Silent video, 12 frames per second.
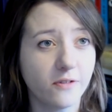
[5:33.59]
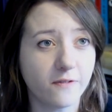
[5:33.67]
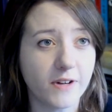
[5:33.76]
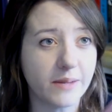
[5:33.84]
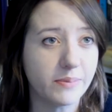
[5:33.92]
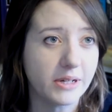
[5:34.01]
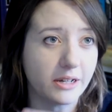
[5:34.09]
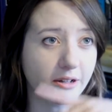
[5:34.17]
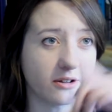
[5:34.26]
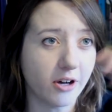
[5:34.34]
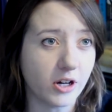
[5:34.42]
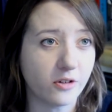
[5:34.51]
flipping
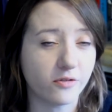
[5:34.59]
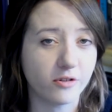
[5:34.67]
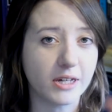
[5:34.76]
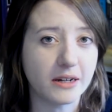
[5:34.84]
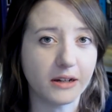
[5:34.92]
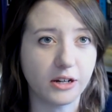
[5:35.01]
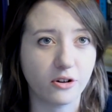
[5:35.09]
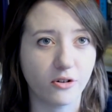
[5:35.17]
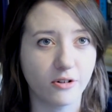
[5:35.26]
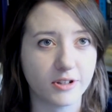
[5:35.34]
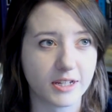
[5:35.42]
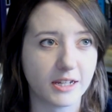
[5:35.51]
over it and
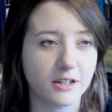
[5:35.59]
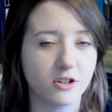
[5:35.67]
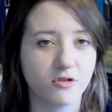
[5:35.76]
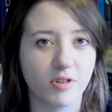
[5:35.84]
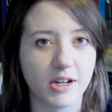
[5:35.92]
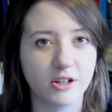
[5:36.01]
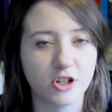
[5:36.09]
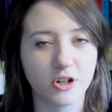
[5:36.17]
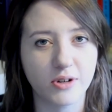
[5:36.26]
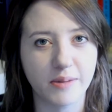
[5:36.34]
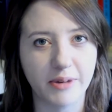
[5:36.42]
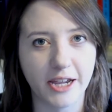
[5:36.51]
causing it to try and
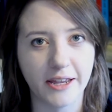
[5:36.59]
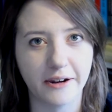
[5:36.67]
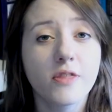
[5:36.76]
shoot him again.